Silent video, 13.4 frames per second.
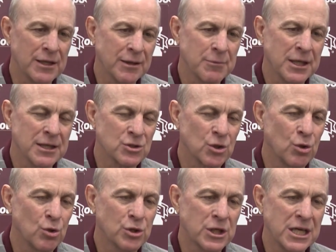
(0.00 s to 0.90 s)
mean, that's the
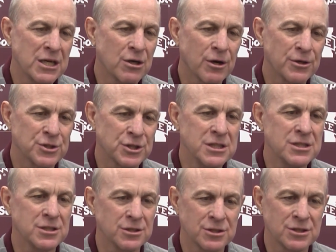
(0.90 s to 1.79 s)
whole key to our
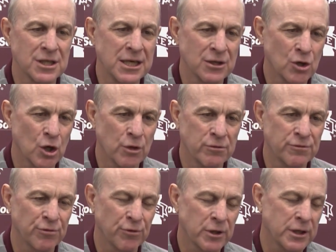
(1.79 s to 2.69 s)
season is staying
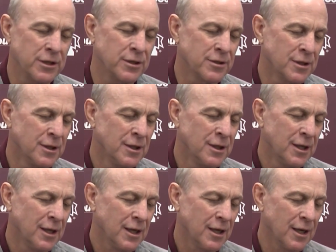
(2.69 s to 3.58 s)
COVID free and
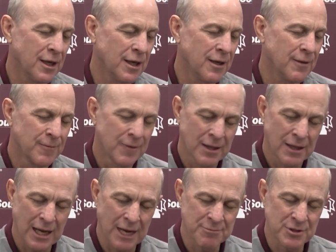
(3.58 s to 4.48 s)
uh,
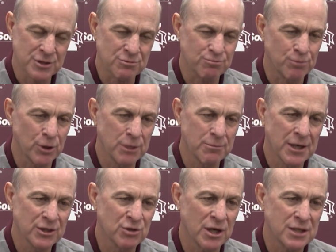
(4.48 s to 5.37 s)
I'm just putting
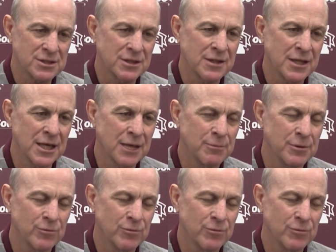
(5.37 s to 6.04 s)
my trust in them.